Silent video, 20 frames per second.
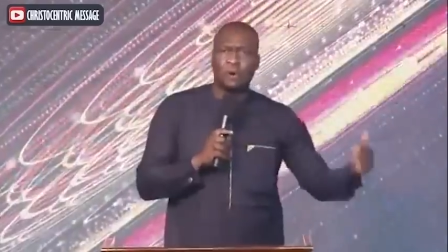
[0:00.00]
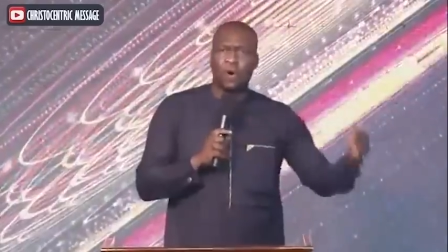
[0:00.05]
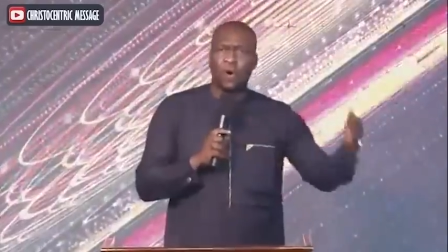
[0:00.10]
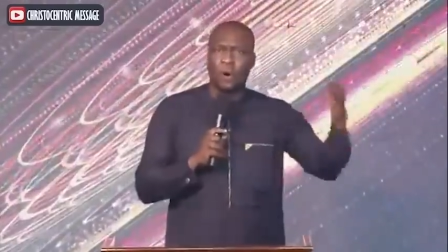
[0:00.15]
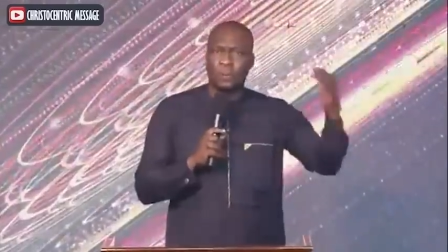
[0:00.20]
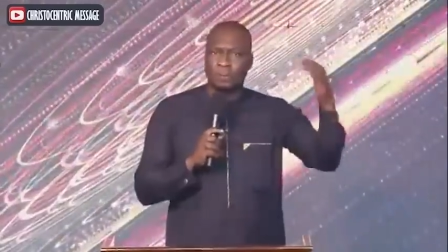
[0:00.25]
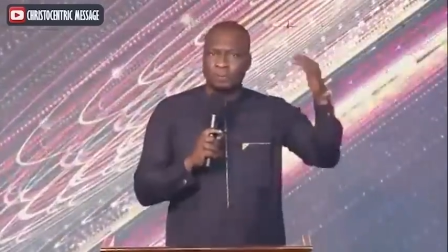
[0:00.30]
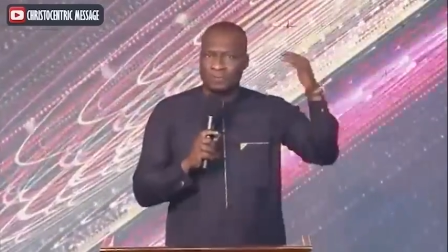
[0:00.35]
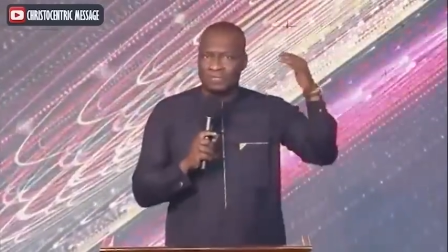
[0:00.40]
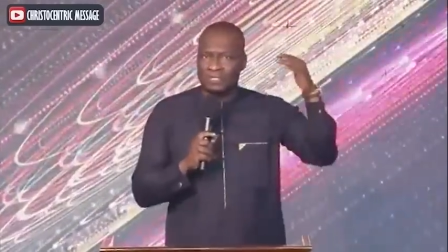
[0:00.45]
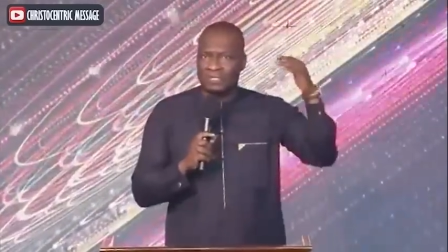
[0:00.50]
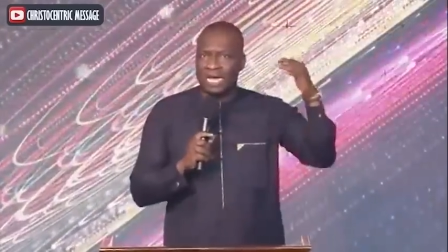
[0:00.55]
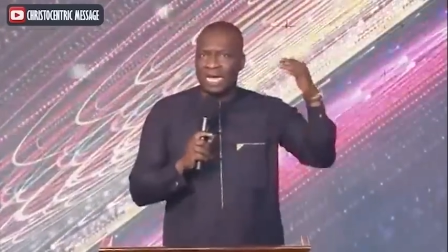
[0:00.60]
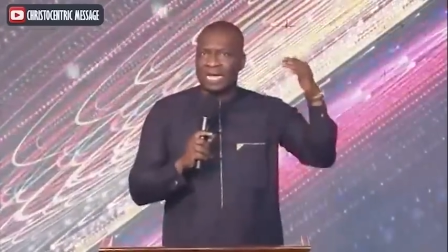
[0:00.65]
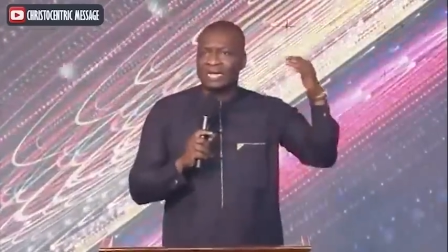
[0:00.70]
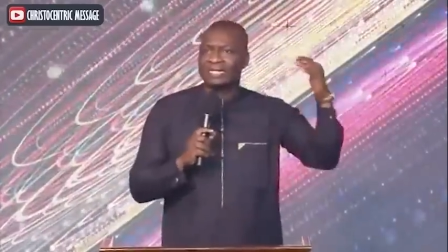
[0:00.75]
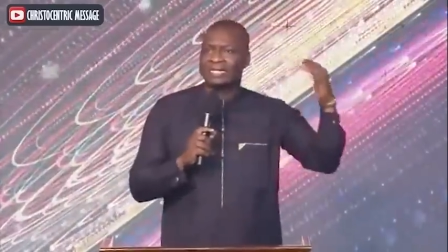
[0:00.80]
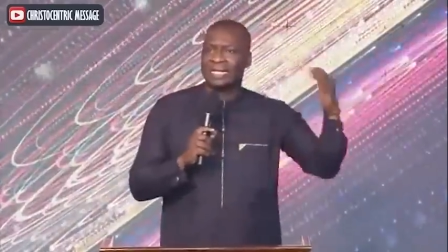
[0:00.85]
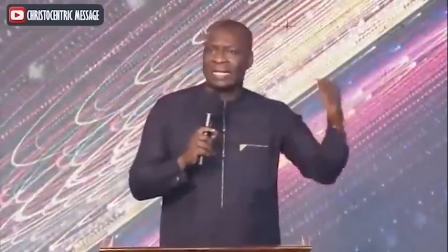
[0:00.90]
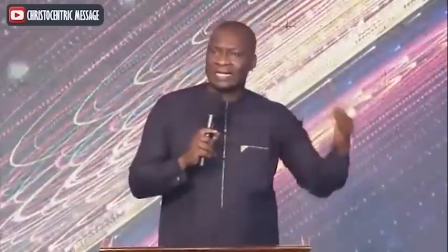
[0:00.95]
ups
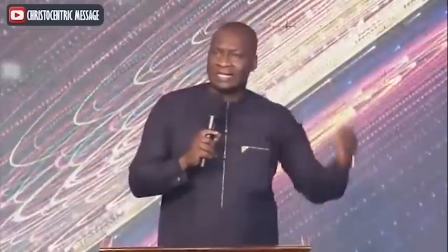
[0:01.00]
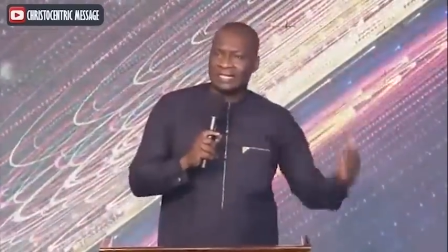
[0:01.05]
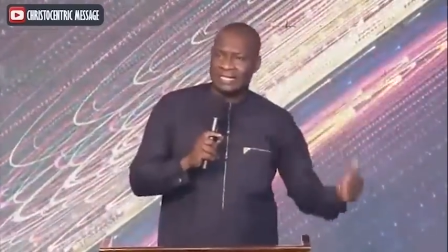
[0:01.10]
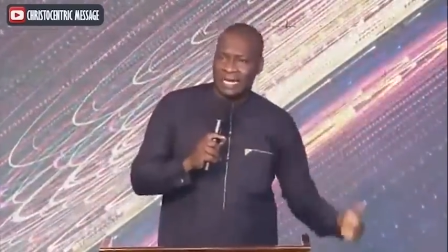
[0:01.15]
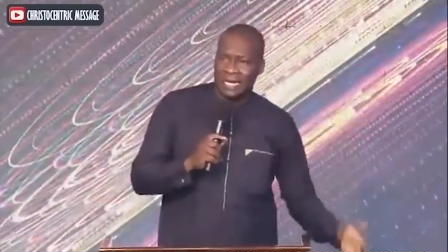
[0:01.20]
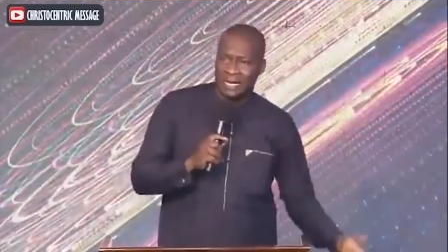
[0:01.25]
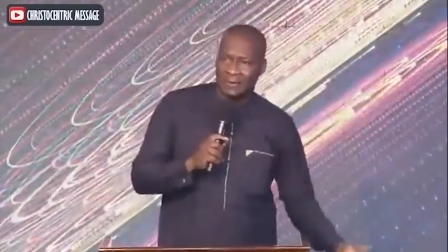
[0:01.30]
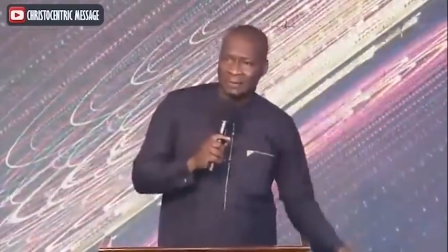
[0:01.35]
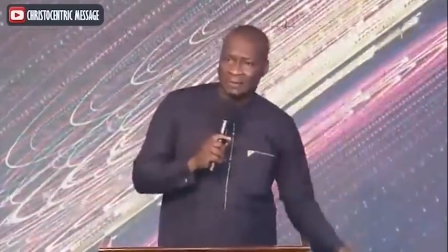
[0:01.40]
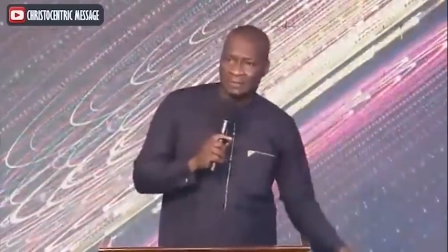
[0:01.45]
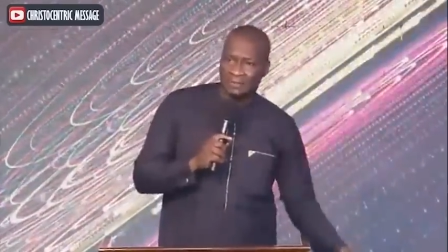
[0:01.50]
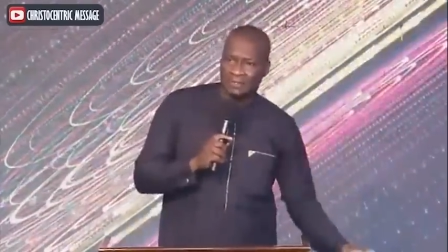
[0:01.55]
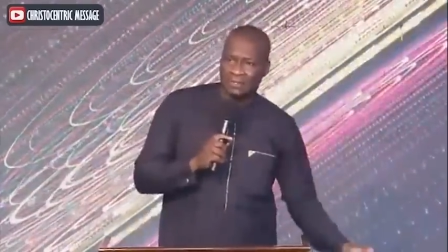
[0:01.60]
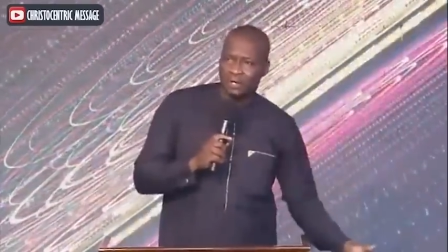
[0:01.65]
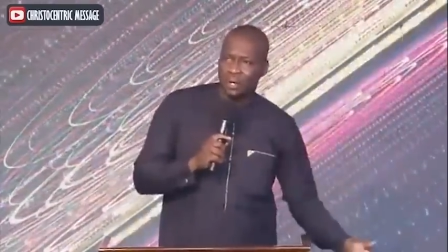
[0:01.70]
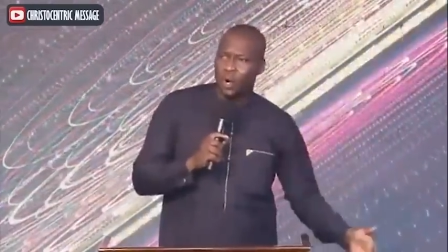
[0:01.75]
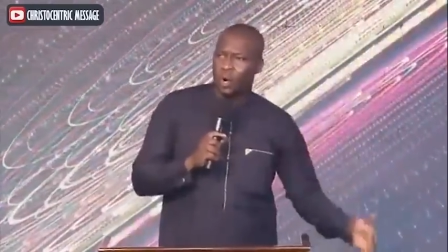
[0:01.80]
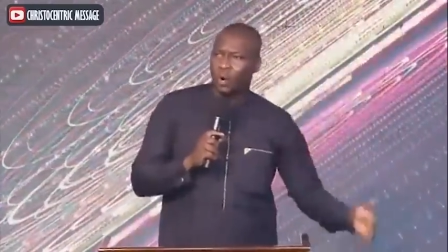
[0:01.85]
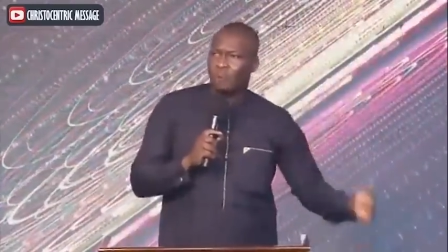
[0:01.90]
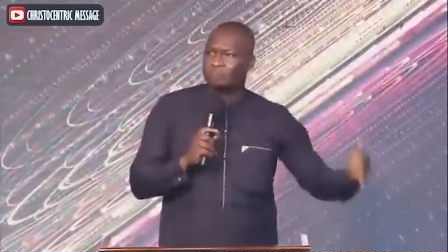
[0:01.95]
and then downs,
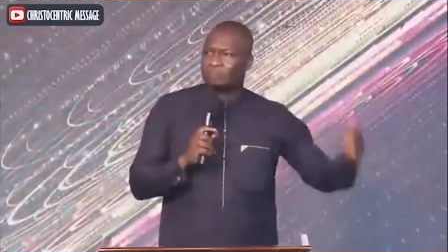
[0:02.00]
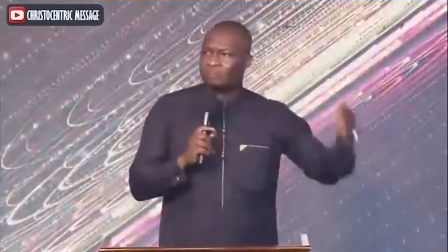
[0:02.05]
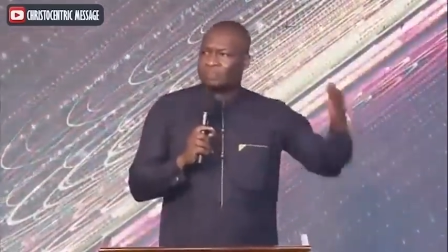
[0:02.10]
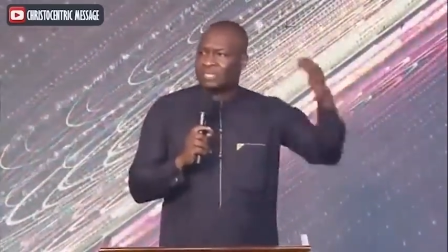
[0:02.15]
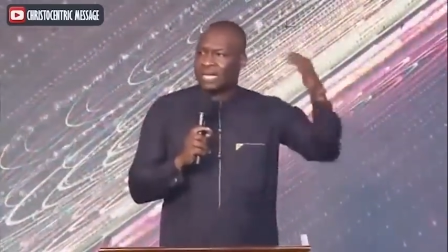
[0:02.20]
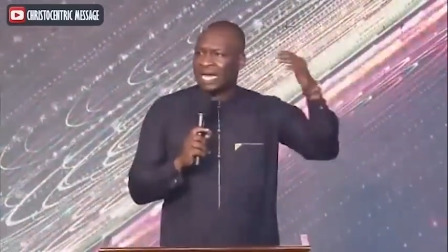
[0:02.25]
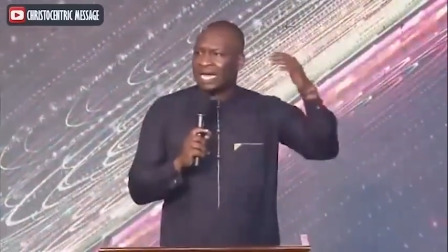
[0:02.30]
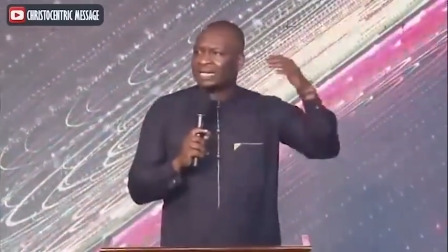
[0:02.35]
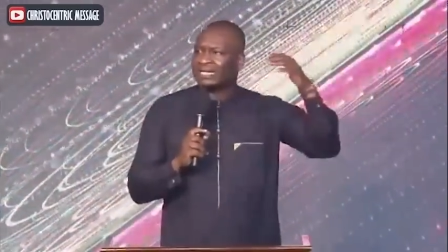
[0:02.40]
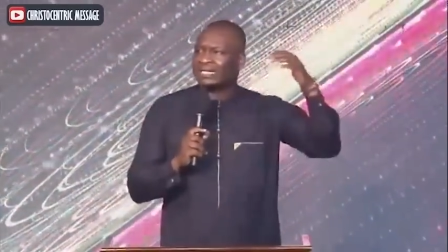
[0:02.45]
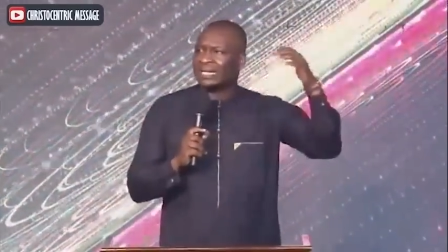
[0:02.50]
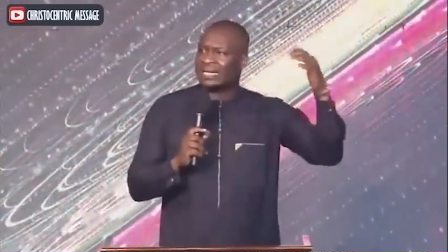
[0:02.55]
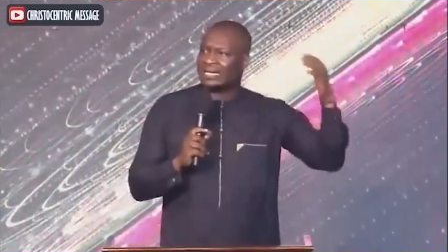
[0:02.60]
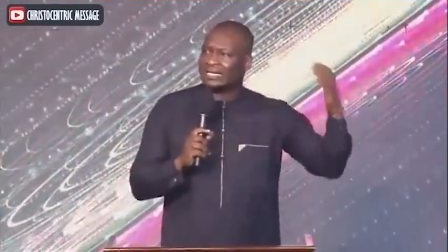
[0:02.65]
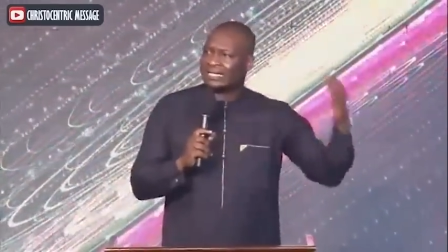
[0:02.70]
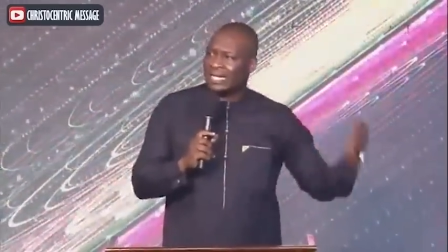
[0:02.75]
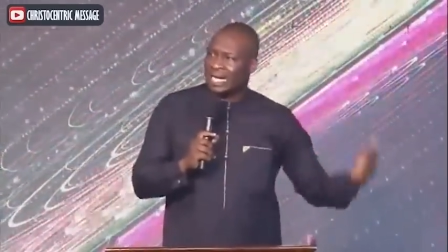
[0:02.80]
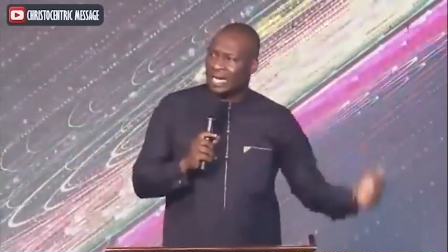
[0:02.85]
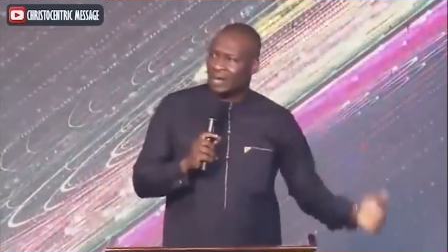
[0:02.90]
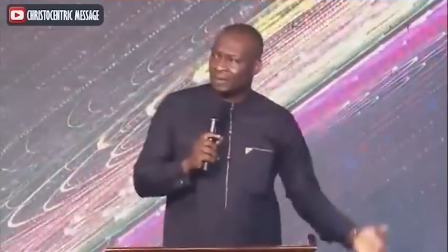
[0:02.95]
ups and
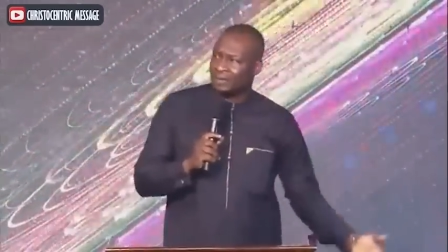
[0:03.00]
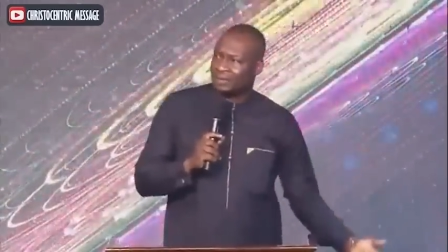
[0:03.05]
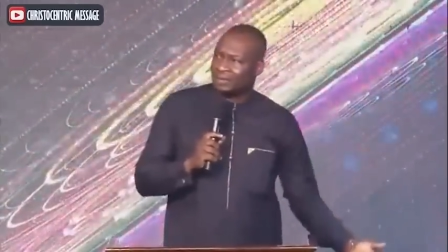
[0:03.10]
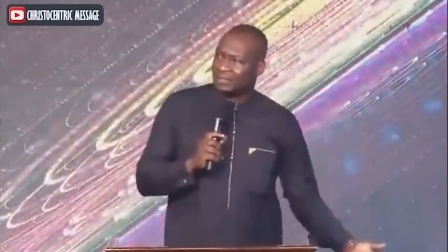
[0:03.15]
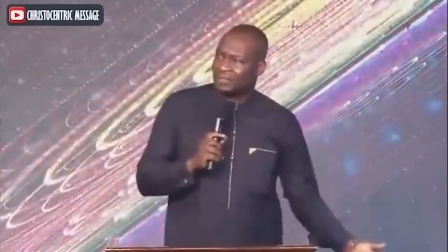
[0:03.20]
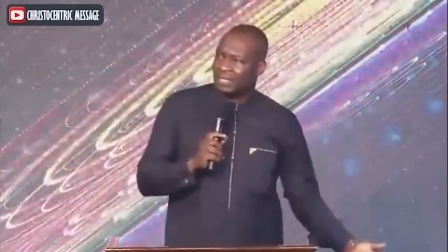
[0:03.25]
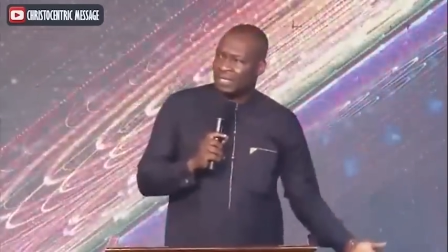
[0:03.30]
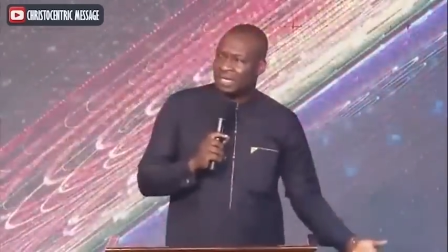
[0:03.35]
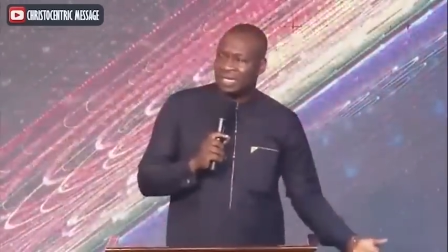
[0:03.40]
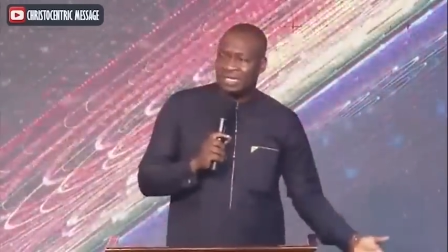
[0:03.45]
then downs,